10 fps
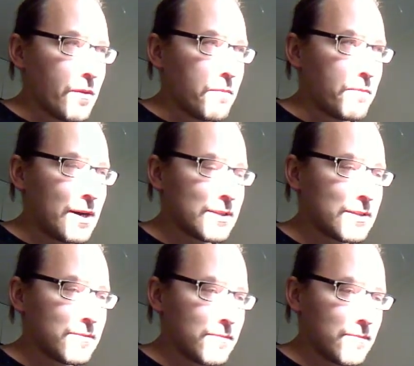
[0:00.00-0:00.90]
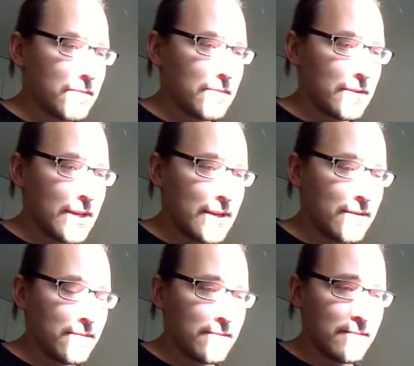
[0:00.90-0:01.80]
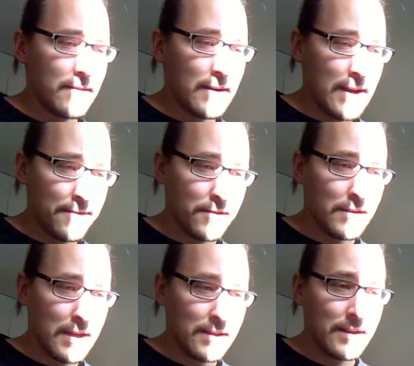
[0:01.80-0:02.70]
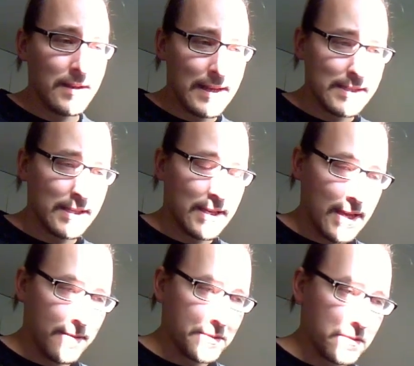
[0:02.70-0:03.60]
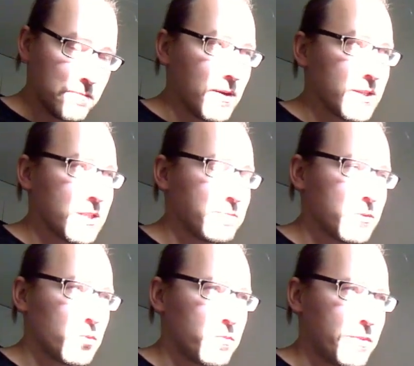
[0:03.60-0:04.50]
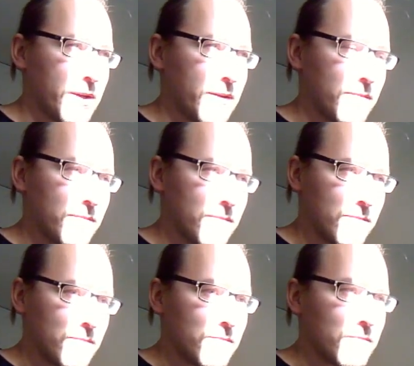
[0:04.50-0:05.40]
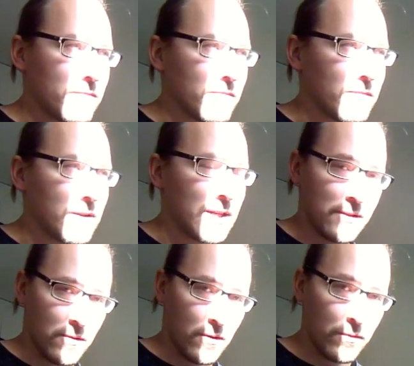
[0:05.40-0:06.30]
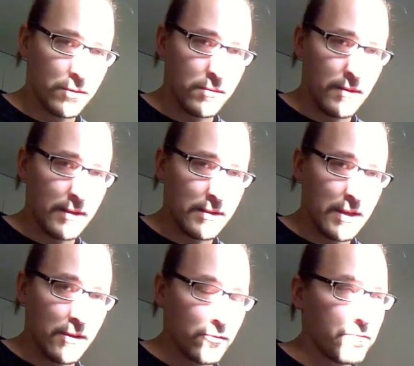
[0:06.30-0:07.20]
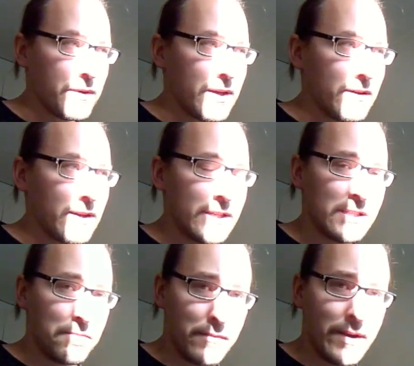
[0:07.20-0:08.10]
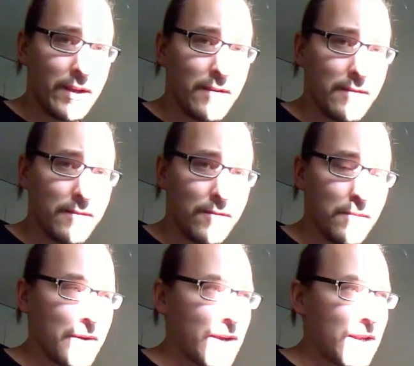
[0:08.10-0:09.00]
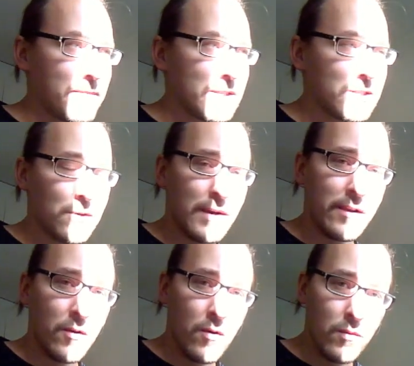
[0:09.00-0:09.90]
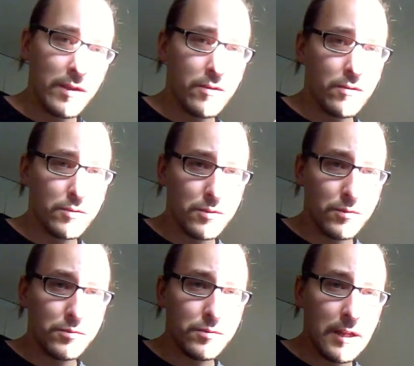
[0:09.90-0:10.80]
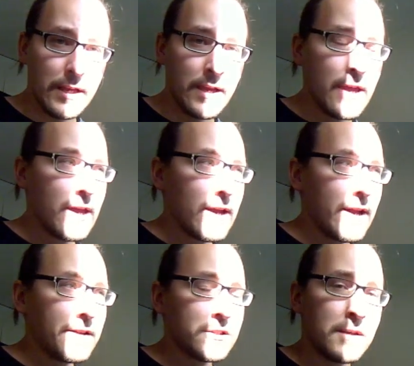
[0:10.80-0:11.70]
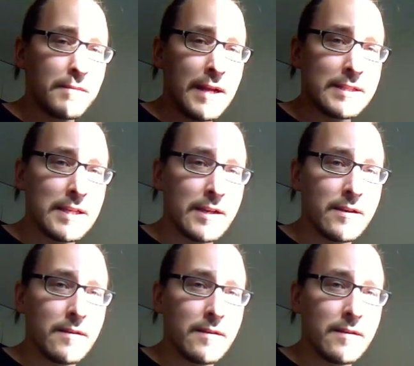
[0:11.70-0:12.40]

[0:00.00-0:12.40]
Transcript: but then after that in classic games my ships would be not cloaked and they could be easy prey for my enemies. So I only use usually intercept attack